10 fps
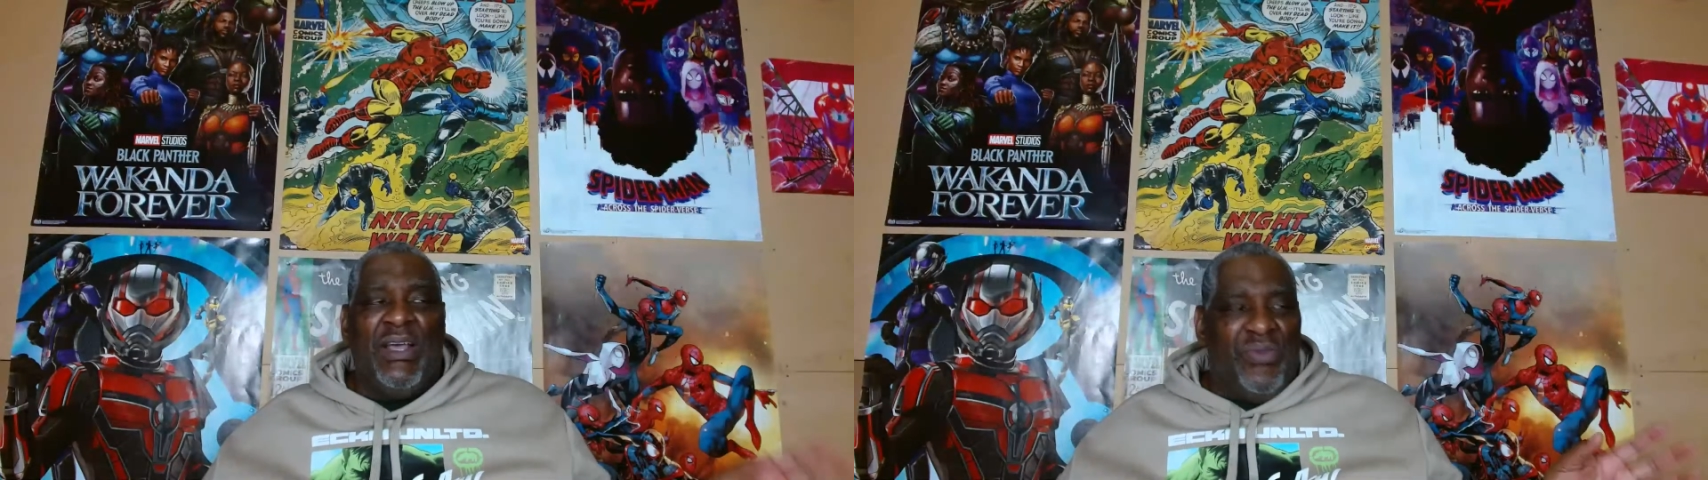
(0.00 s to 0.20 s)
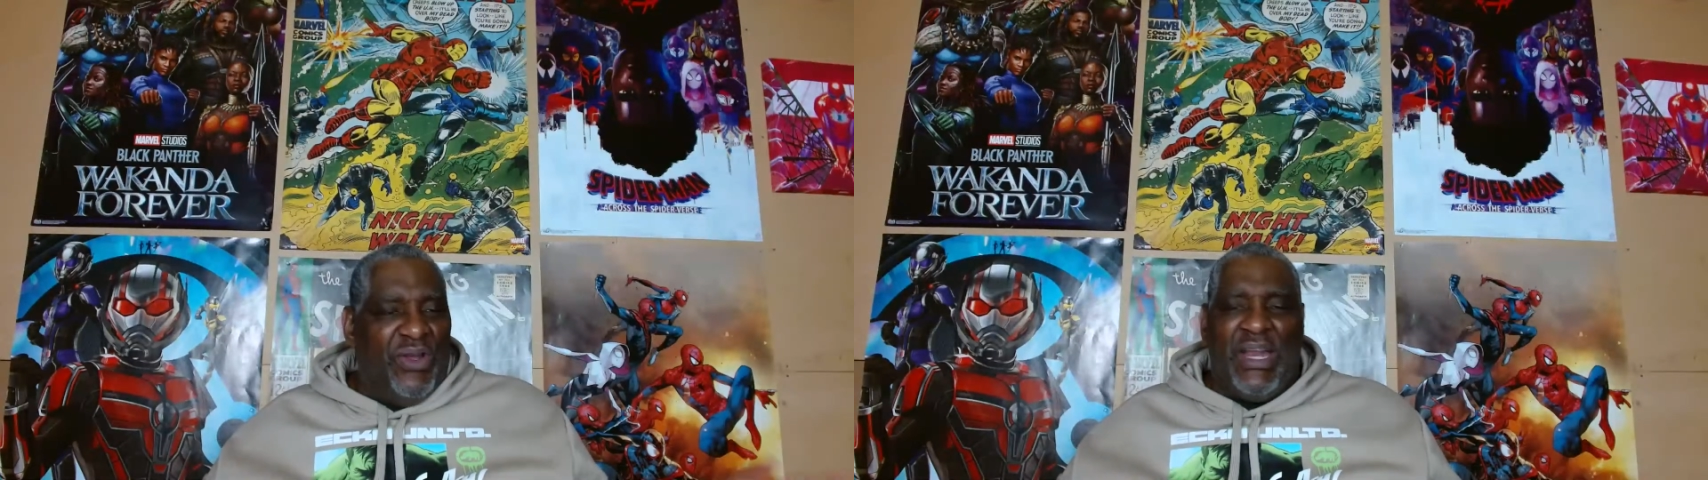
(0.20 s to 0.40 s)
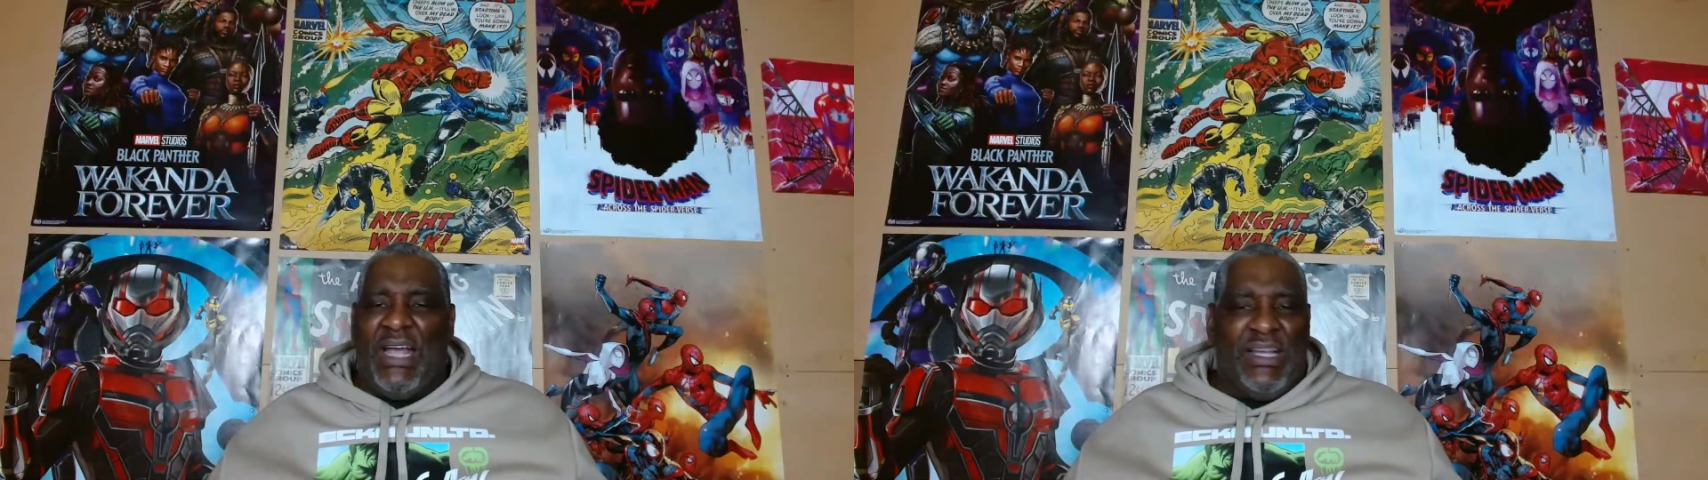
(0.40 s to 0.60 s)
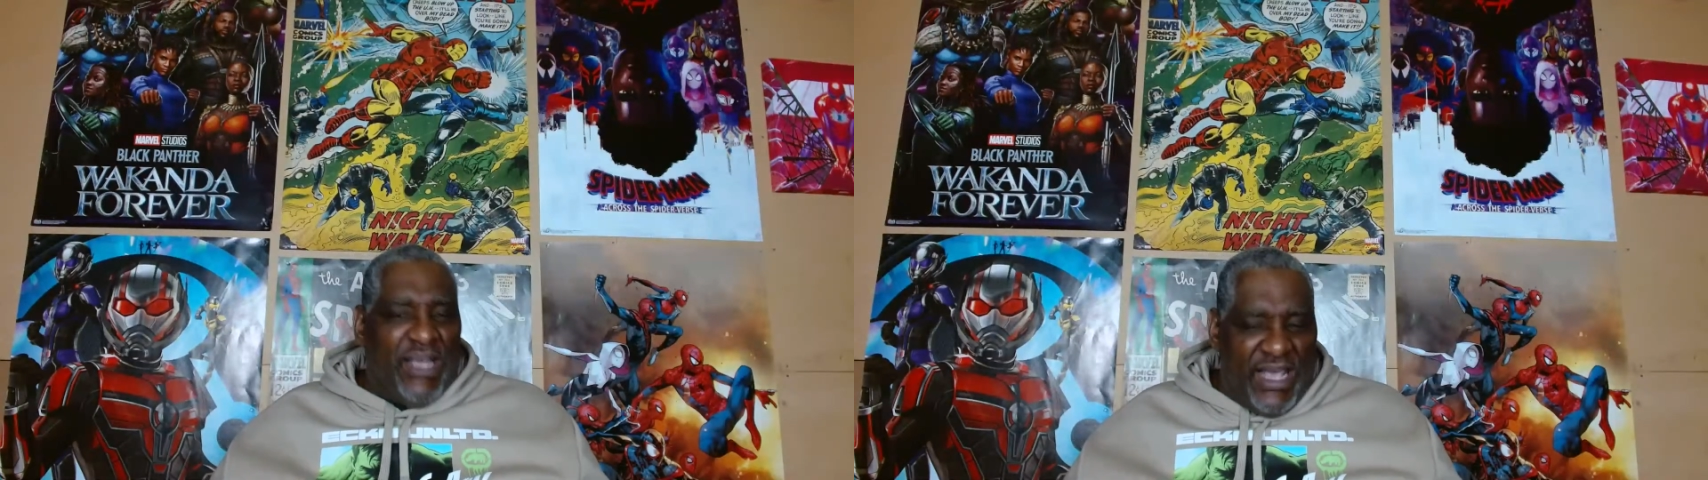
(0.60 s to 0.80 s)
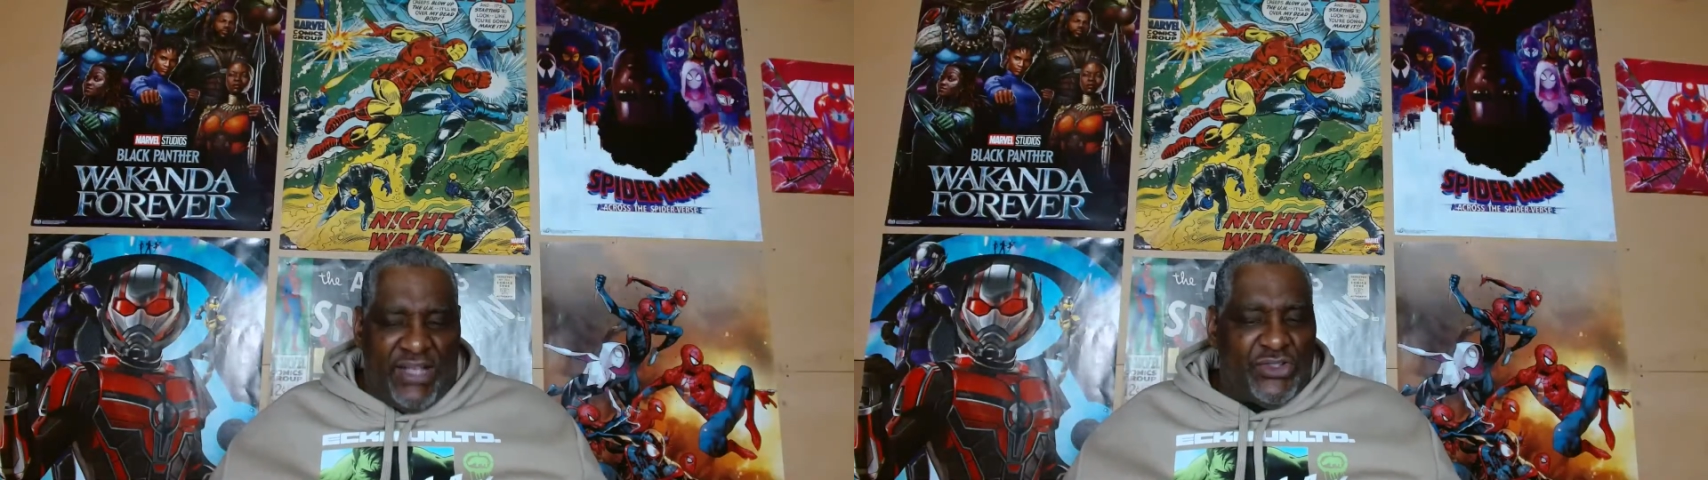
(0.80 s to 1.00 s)
They're not going to
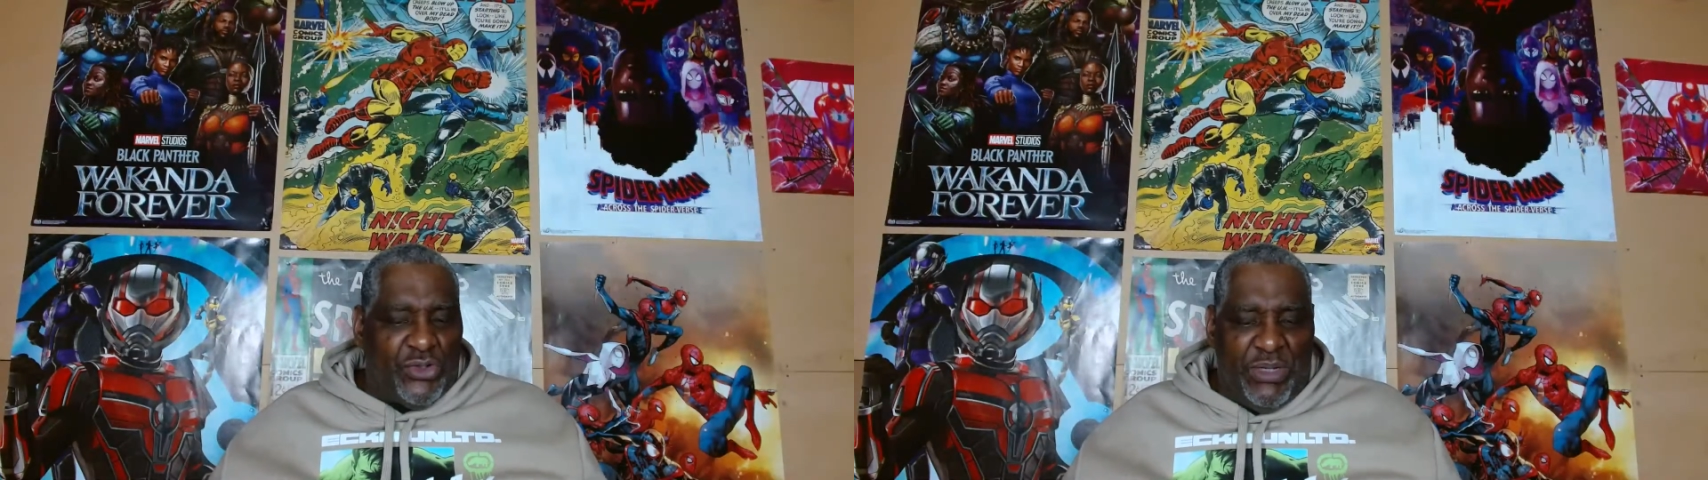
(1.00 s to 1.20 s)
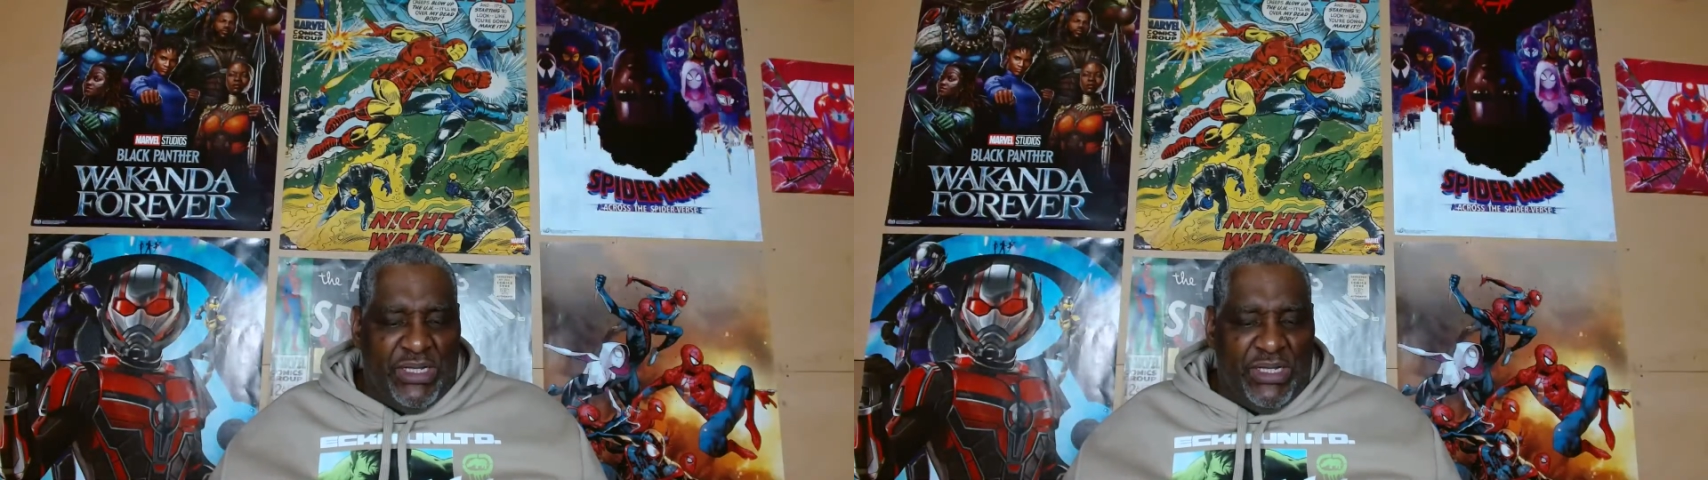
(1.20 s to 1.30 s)
answer me.